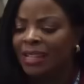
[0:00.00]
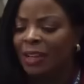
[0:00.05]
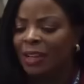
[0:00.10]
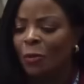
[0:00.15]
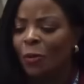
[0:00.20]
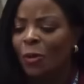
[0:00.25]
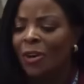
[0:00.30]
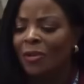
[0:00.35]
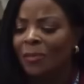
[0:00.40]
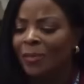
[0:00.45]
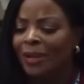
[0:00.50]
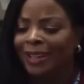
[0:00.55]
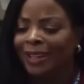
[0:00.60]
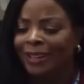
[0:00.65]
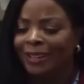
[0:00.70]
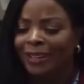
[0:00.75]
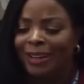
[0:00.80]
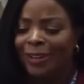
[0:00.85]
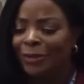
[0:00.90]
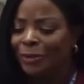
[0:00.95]
like a
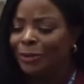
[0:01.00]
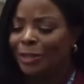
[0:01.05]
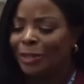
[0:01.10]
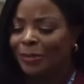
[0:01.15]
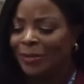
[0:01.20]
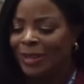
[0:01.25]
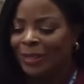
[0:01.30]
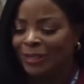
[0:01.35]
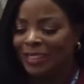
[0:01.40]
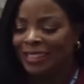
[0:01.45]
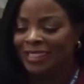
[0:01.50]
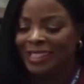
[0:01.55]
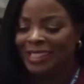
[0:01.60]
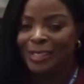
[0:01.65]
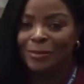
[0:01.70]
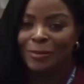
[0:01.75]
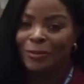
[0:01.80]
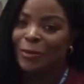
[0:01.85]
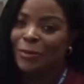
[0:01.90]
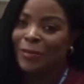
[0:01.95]
Walkman. I don't know nothing about this.
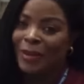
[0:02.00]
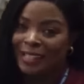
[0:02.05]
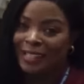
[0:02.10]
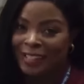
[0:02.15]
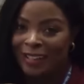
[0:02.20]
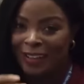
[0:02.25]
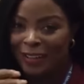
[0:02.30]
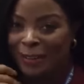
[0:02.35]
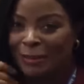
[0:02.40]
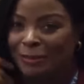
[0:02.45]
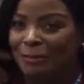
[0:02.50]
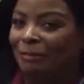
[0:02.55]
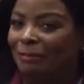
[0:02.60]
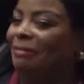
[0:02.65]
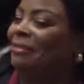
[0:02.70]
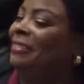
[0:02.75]
That's before my time.